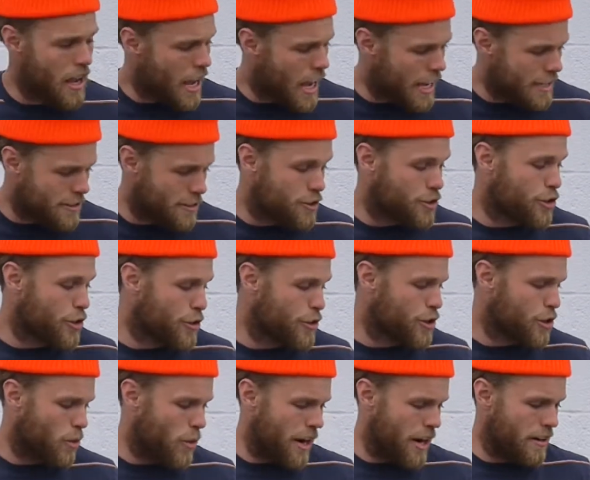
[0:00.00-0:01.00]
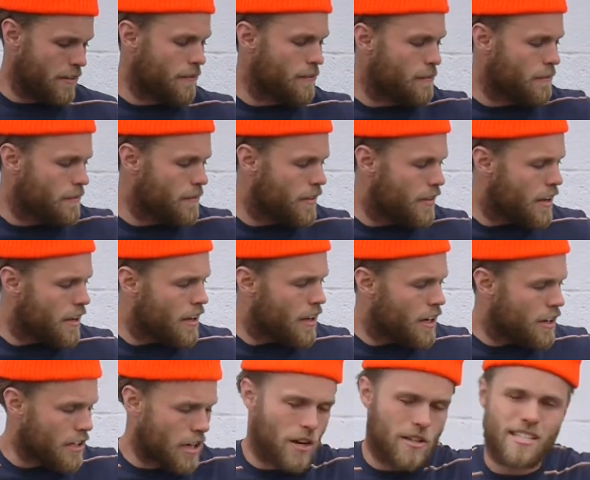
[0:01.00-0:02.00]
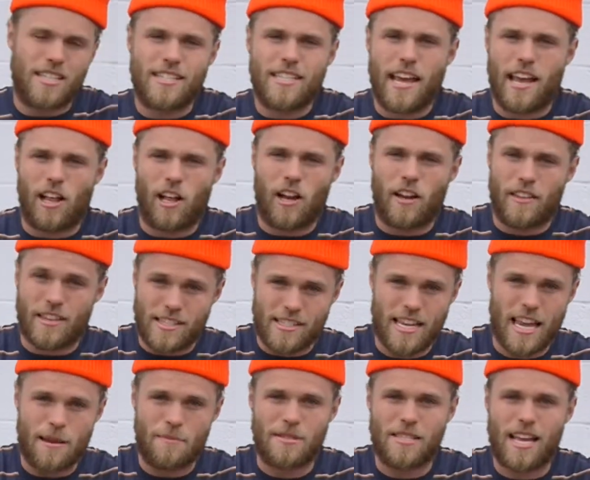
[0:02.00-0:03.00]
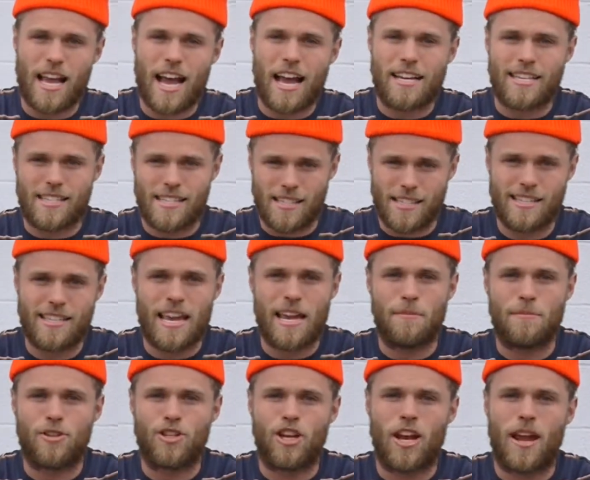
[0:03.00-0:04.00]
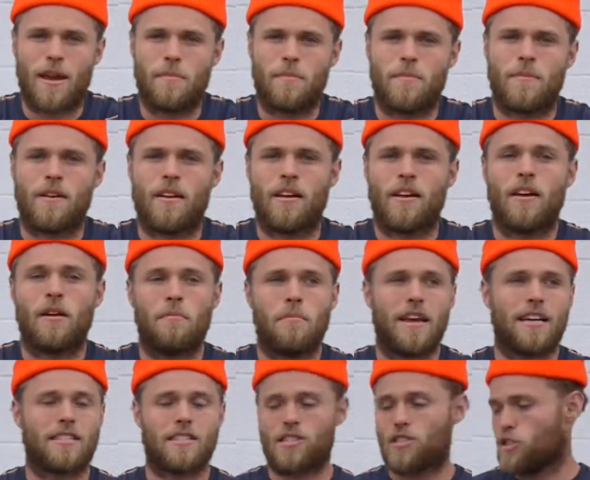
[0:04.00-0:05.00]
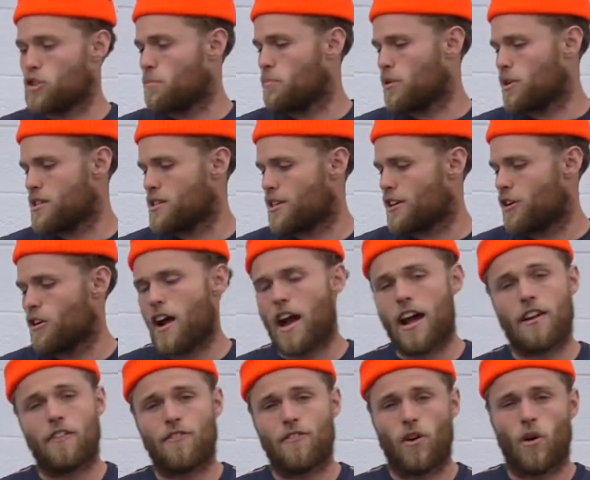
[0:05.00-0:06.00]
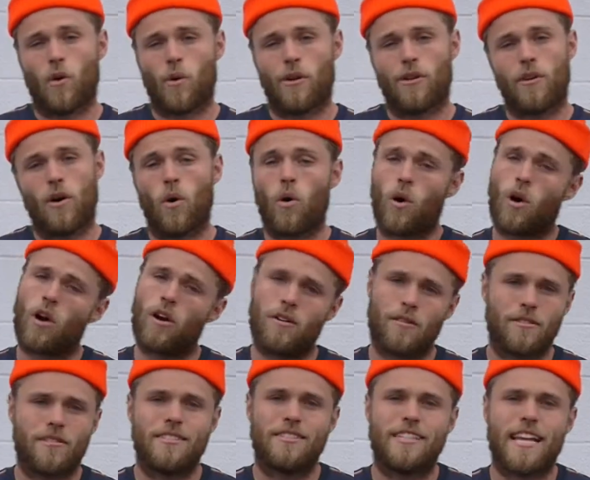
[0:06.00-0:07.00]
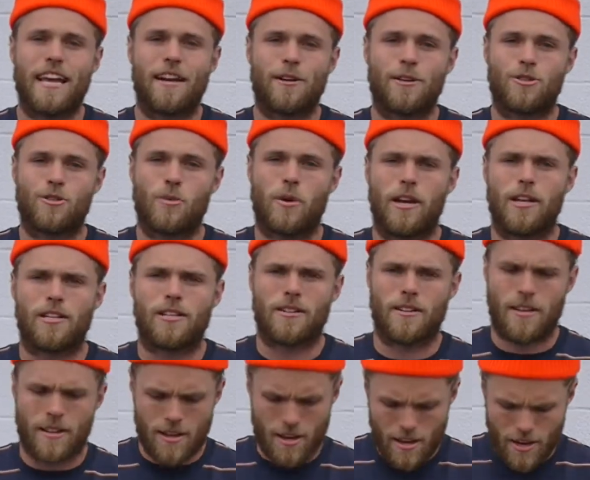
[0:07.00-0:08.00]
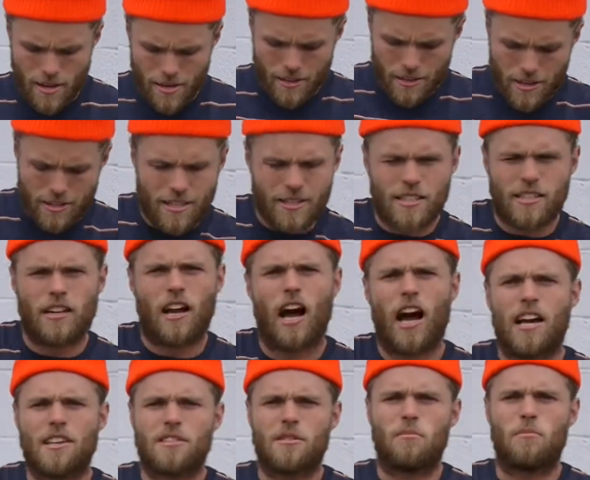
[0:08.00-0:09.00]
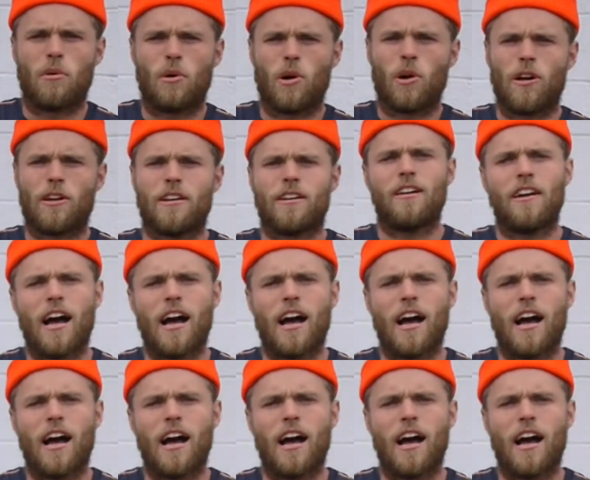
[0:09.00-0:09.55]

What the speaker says: It's a true twin. Nose and tail are the same size, the same shape. Makes it super easy to ride it forward or take or switch. This is an awesome board.